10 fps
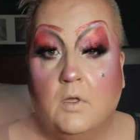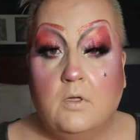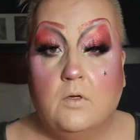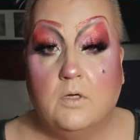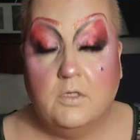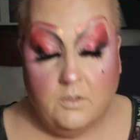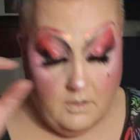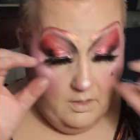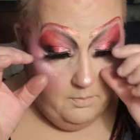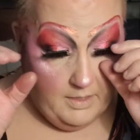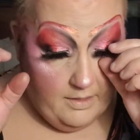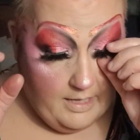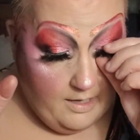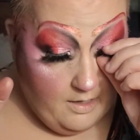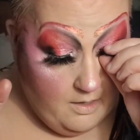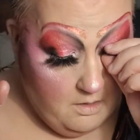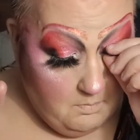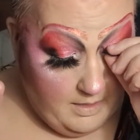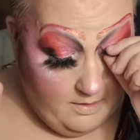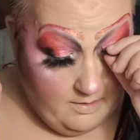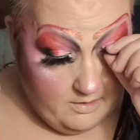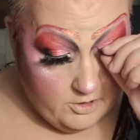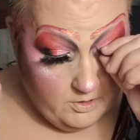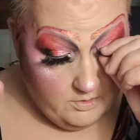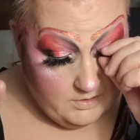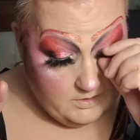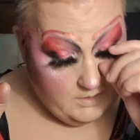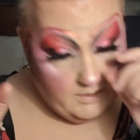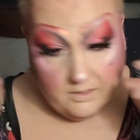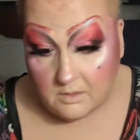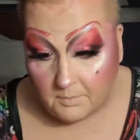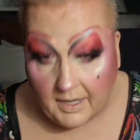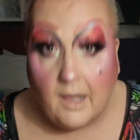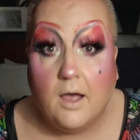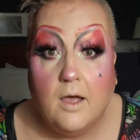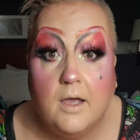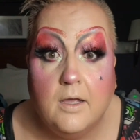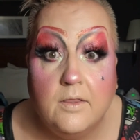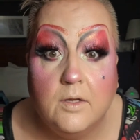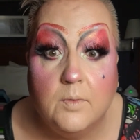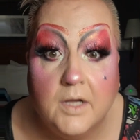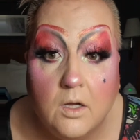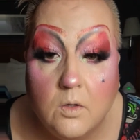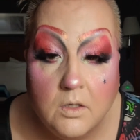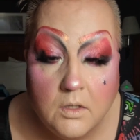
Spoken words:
I'm going to do a little bit of that. My eyelash glue is sticking to my eye. There we go.